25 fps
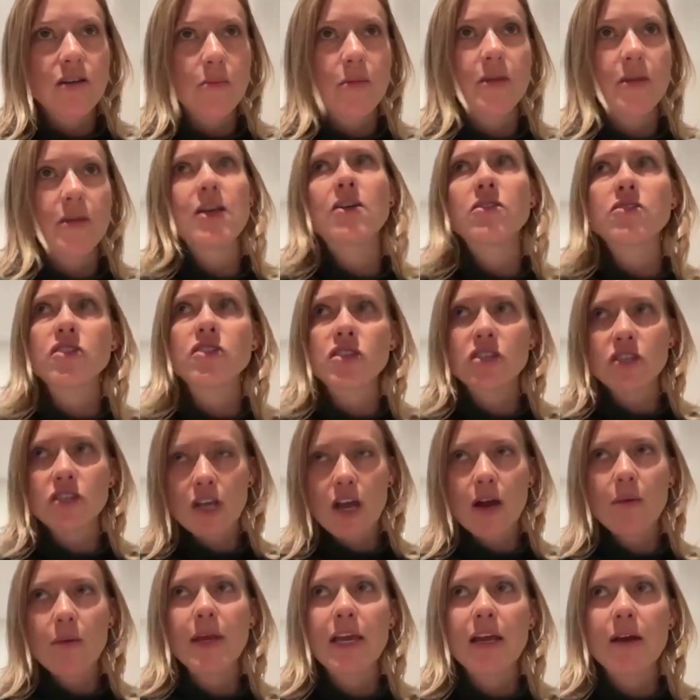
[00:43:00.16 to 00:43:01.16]
And somebody else is
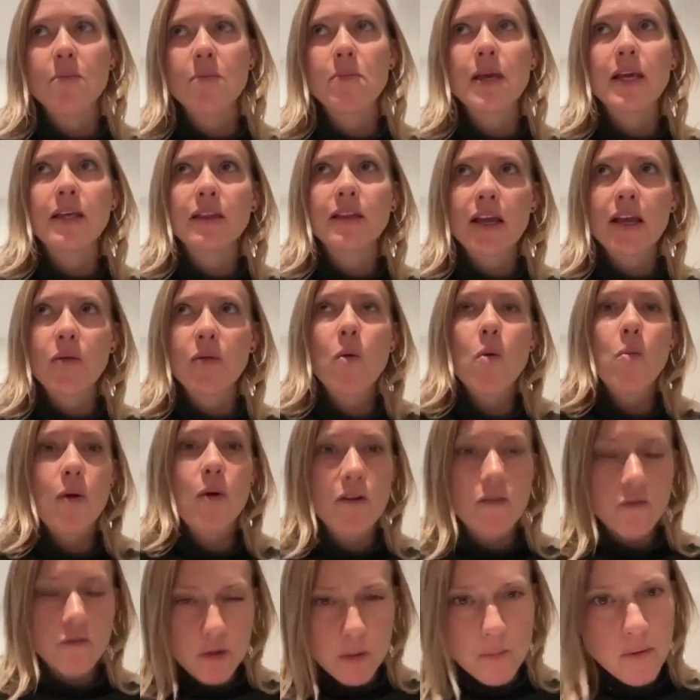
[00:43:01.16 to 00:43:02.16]
coming in and being like, well,
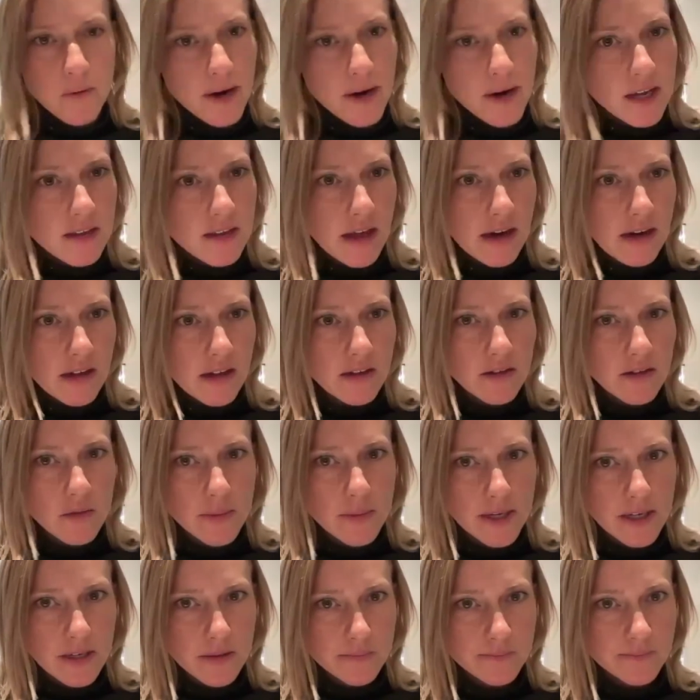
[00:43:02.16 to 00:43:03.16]
what if we break that a little
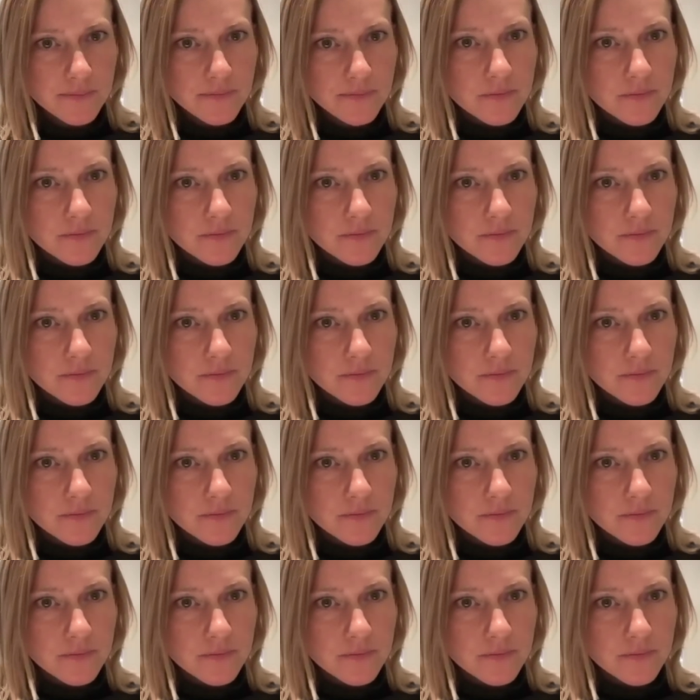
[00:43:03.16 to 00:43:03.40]
bit?